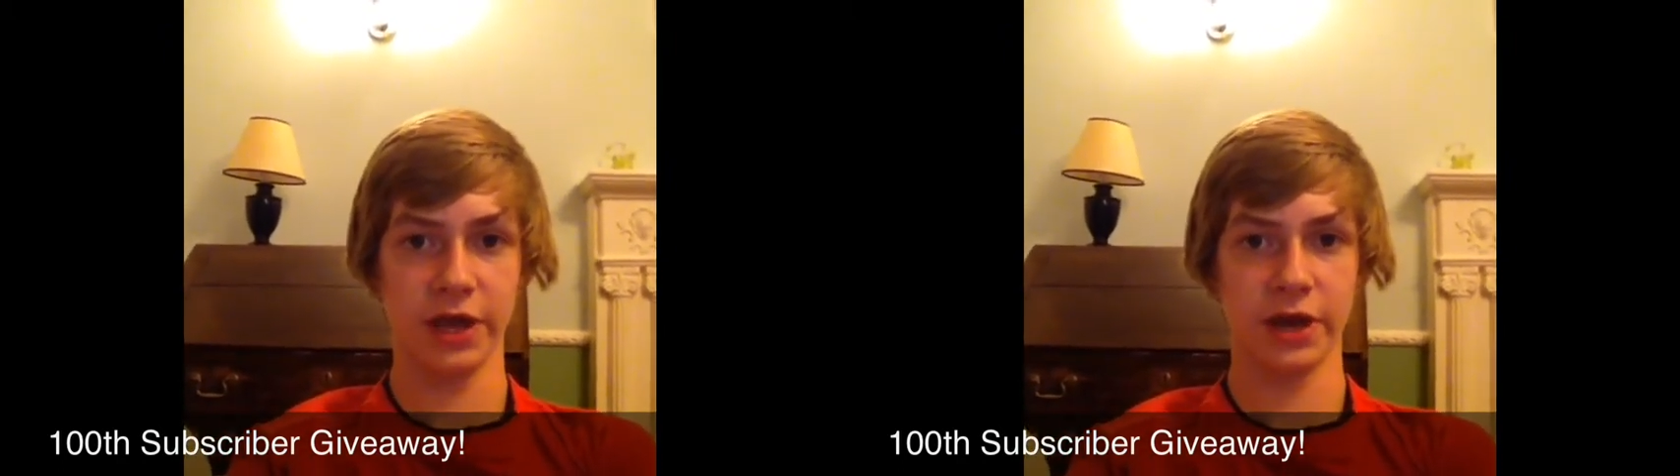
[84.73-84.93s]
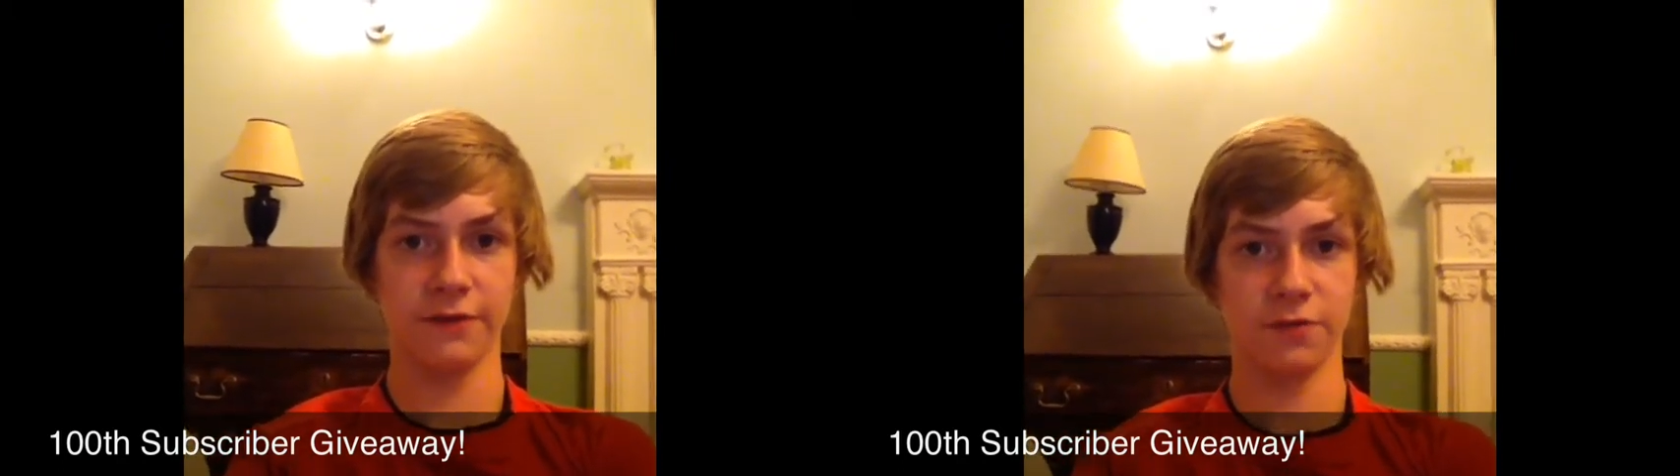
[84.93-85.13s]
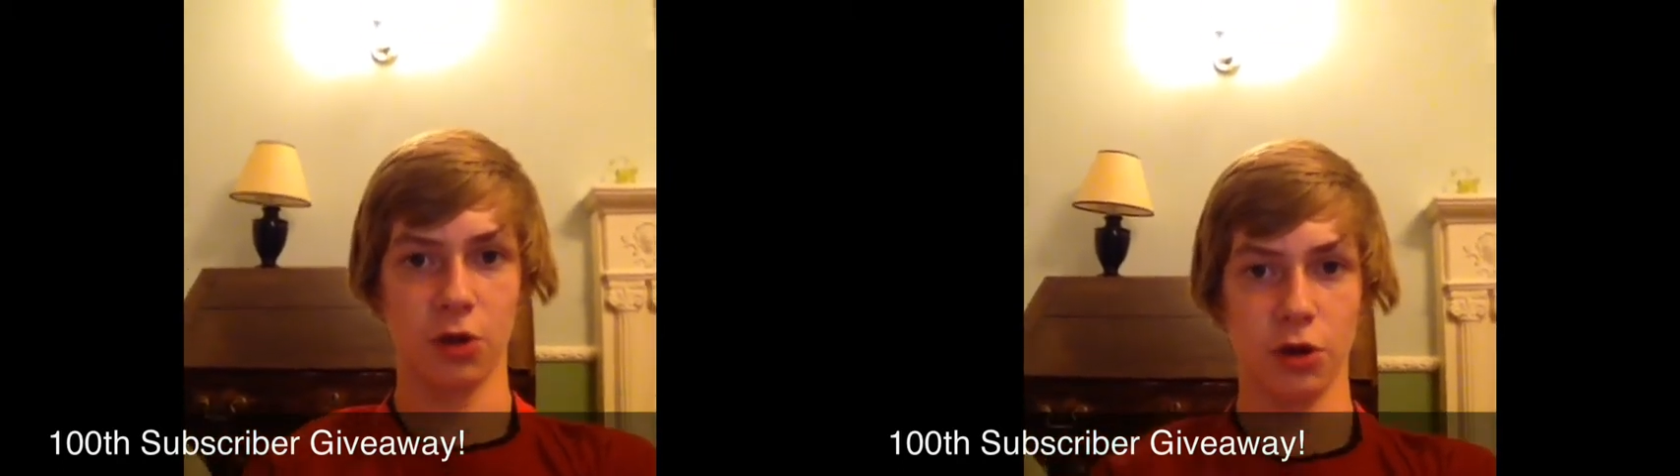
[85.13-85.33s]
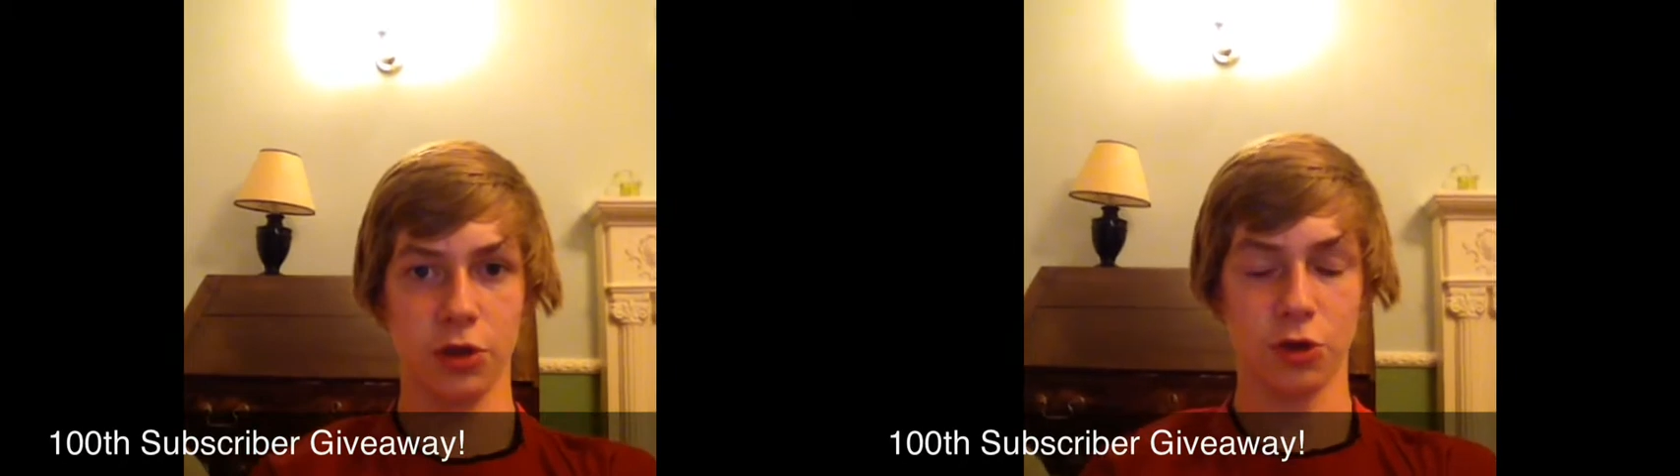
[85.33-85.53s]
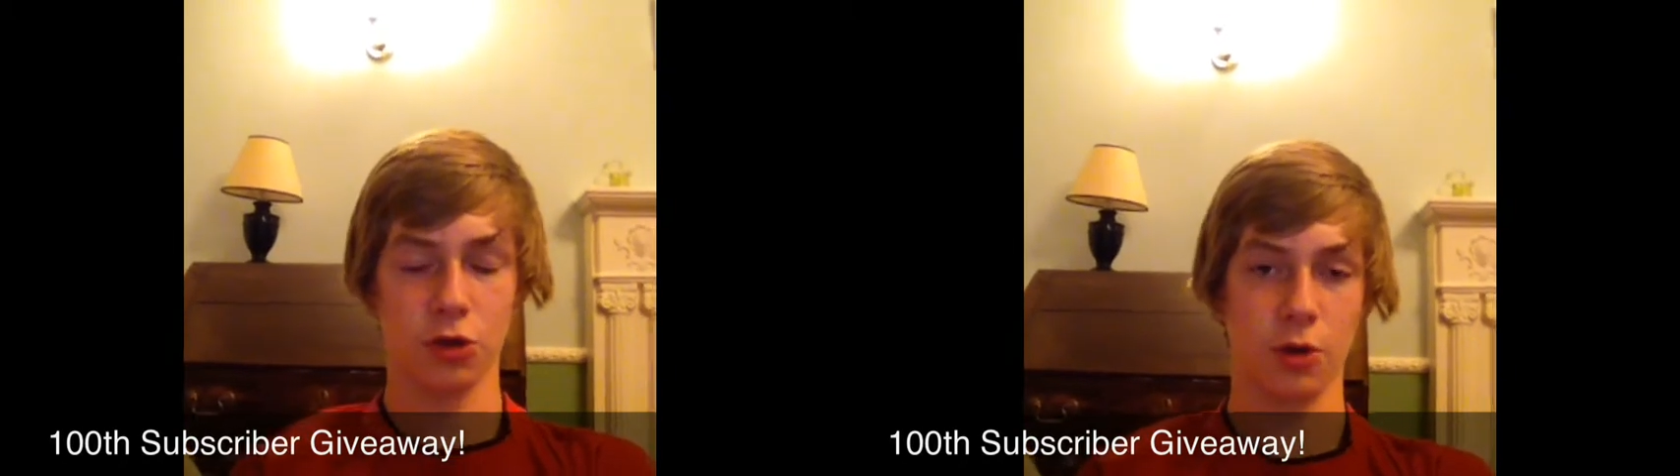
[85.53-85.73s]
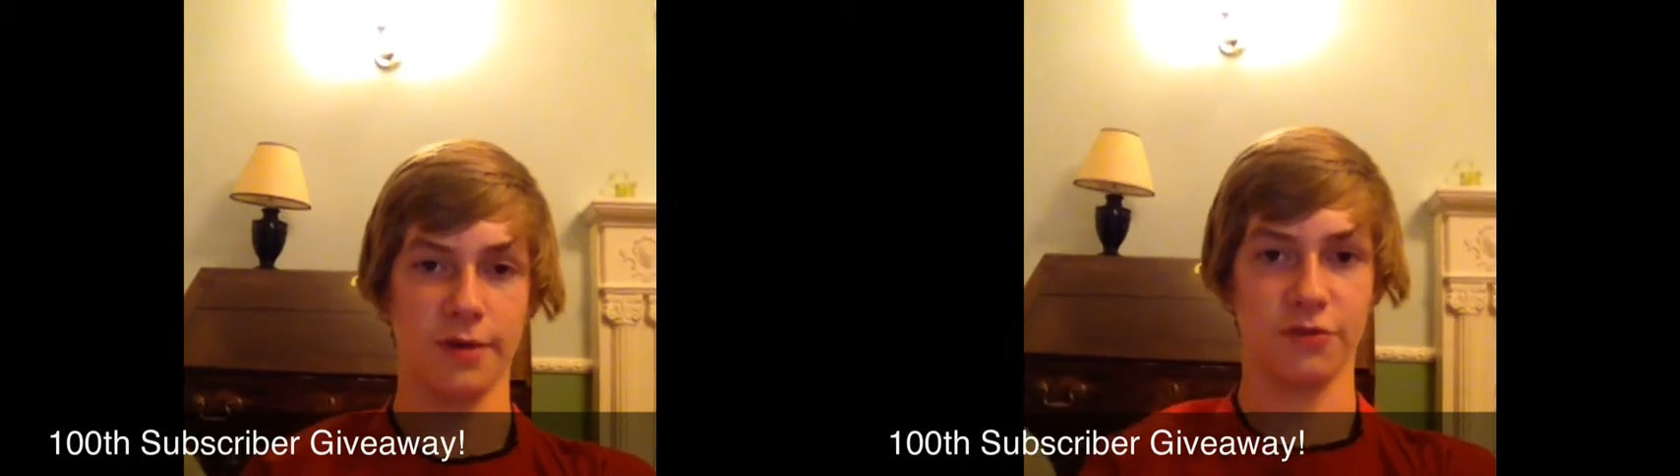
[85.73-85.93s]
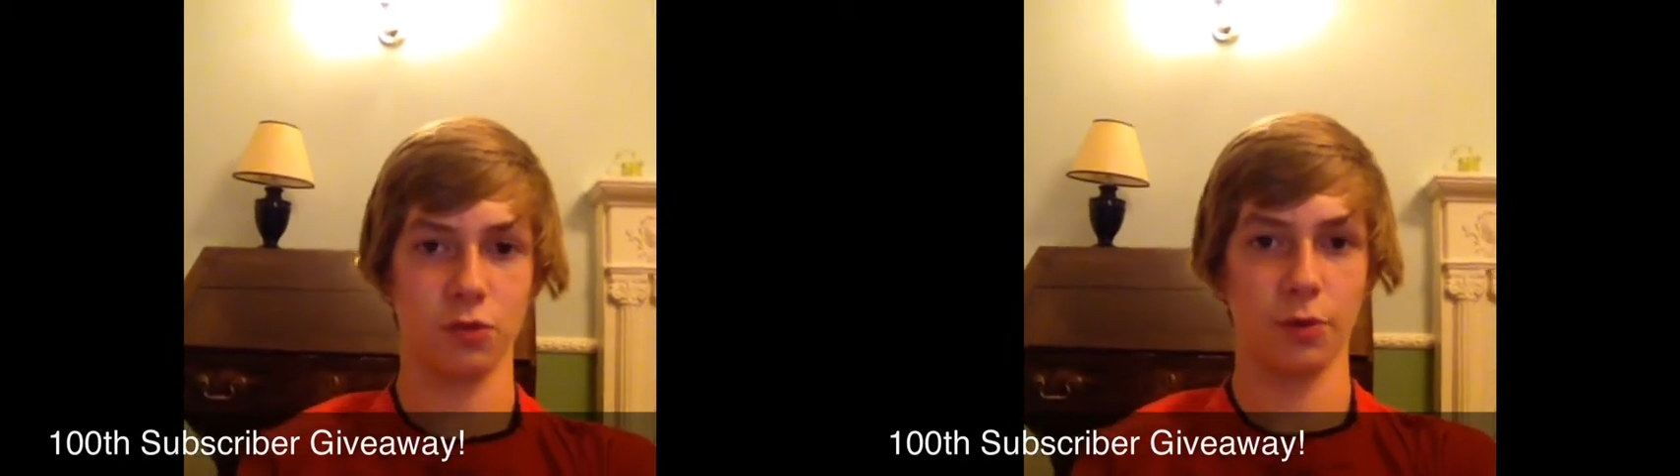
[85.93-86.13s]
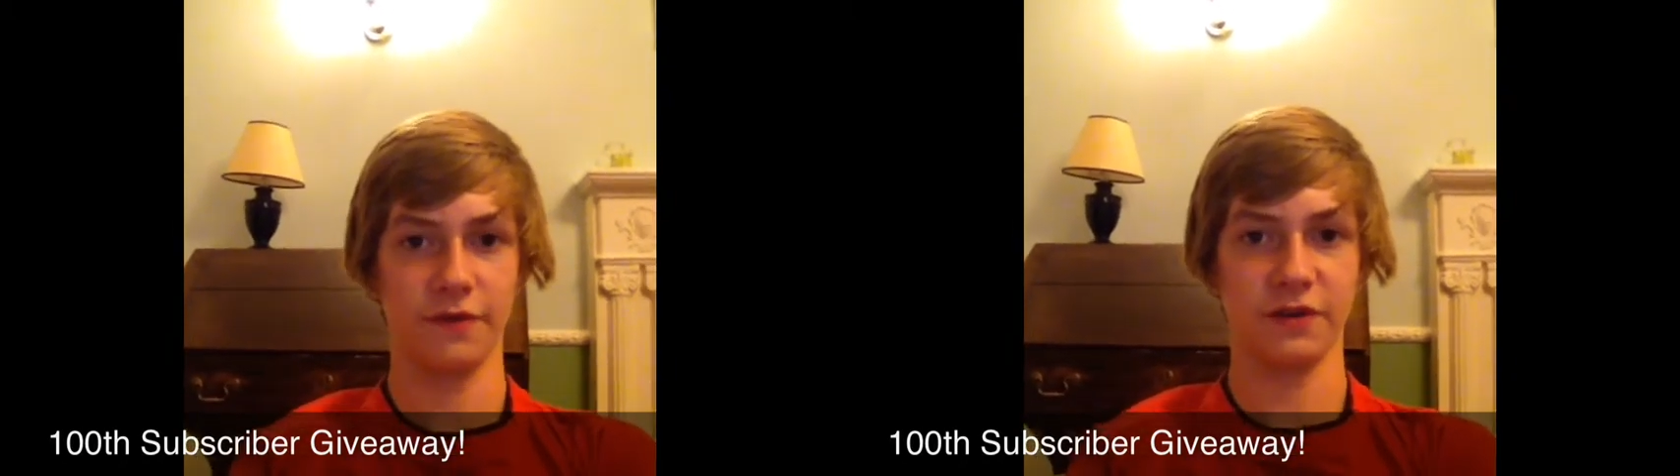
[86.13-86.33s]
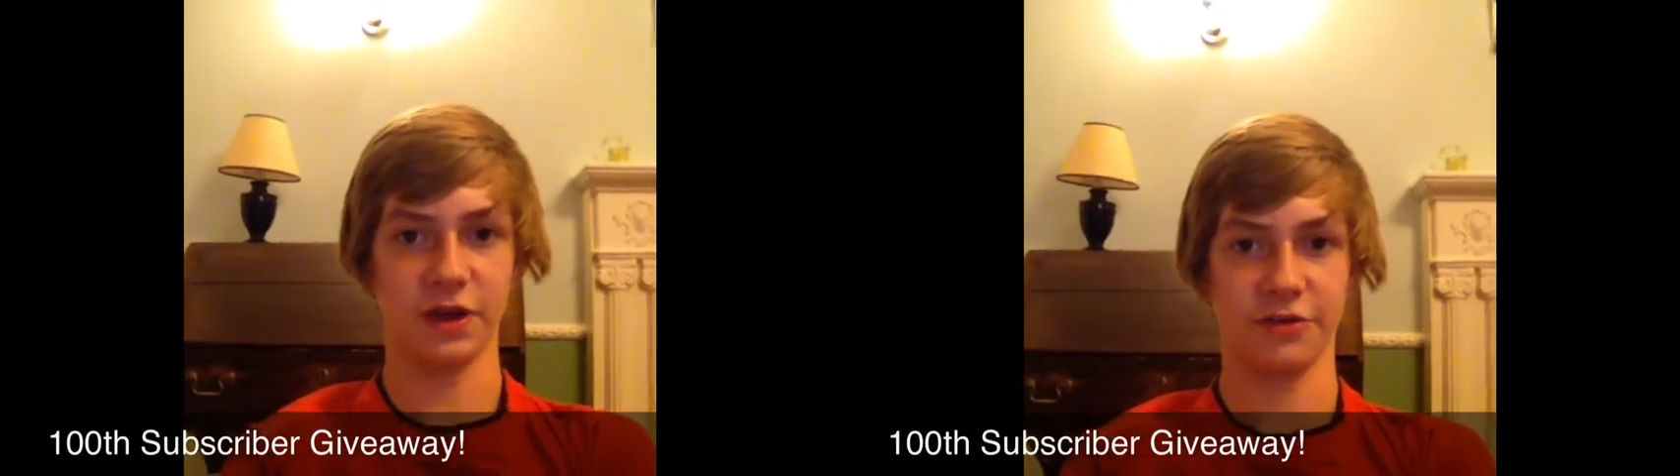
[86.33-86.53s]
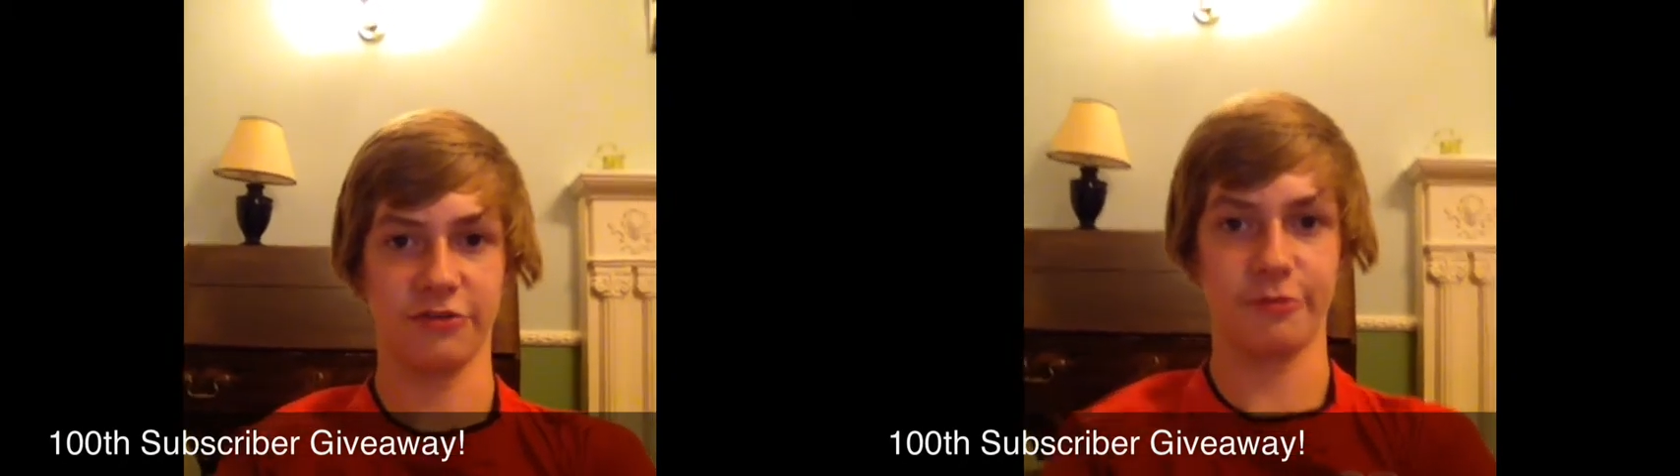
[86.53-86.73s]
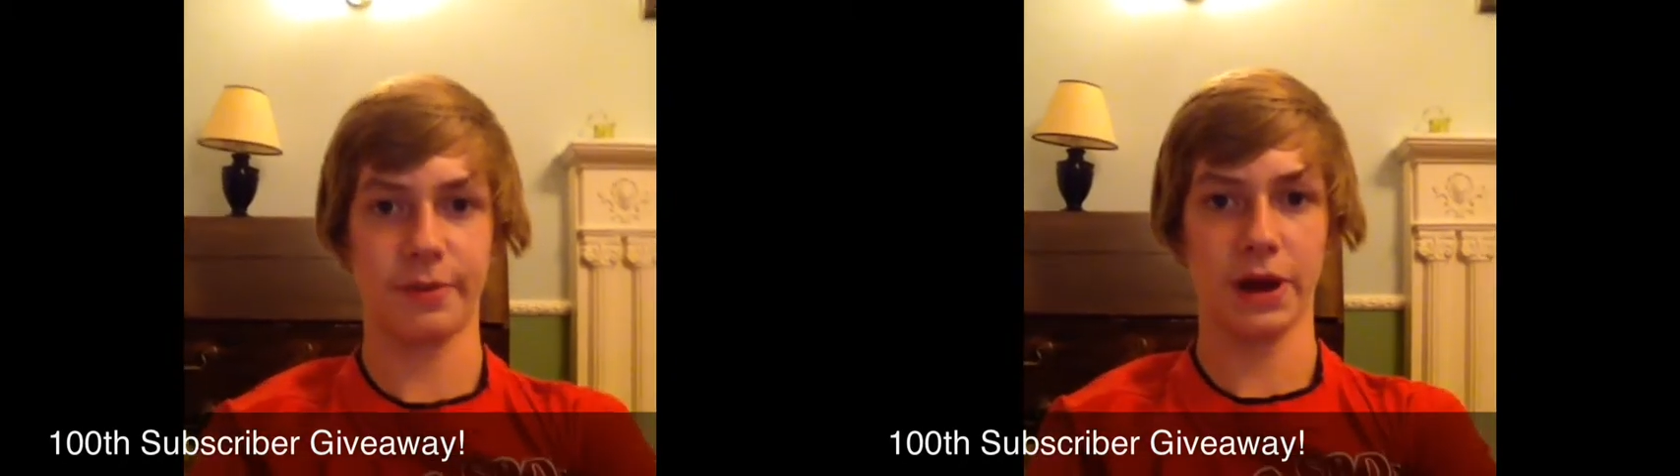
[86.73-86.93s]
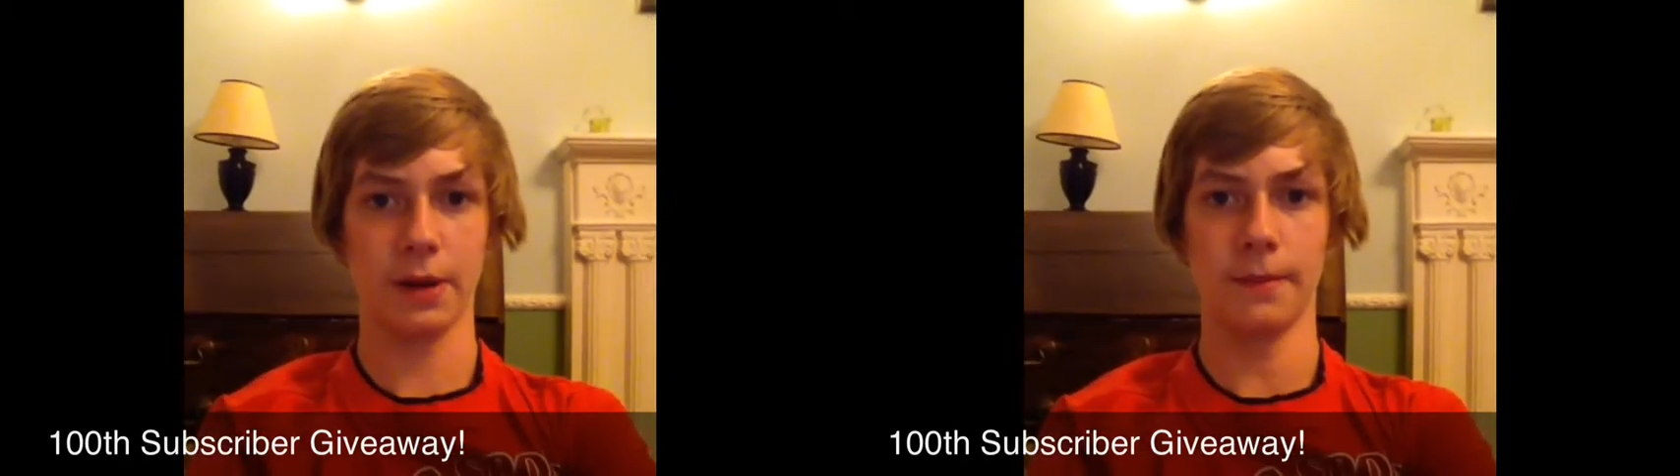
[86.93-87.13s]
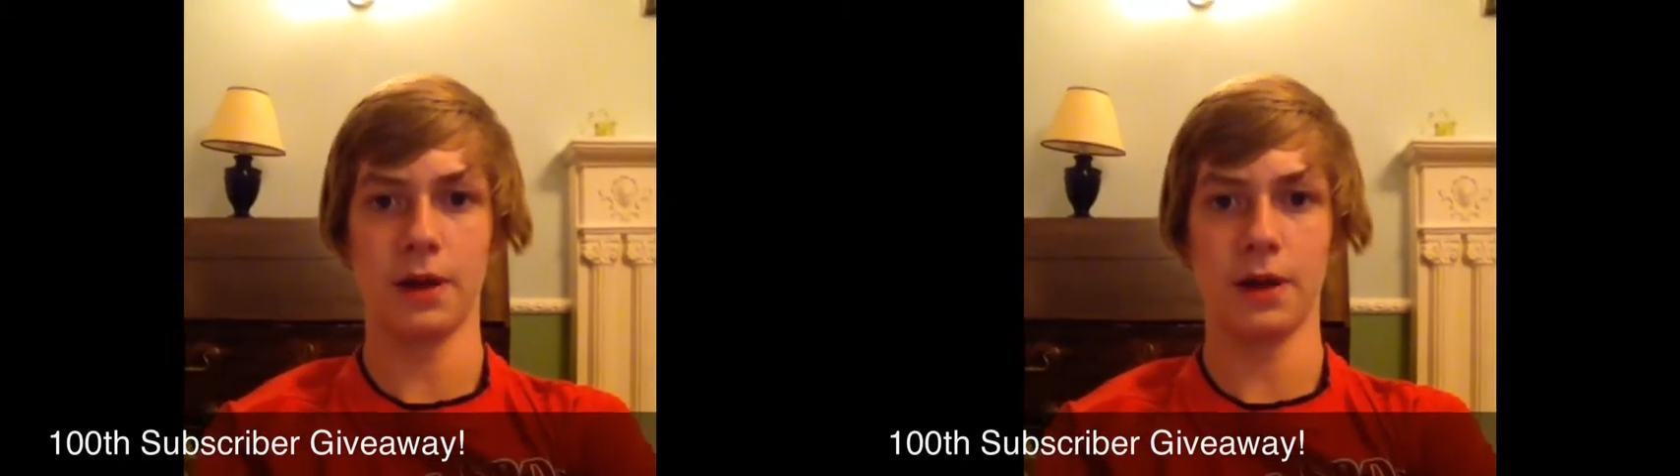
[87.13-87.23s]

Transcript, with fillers: and if not, your comments will be flagged as spam,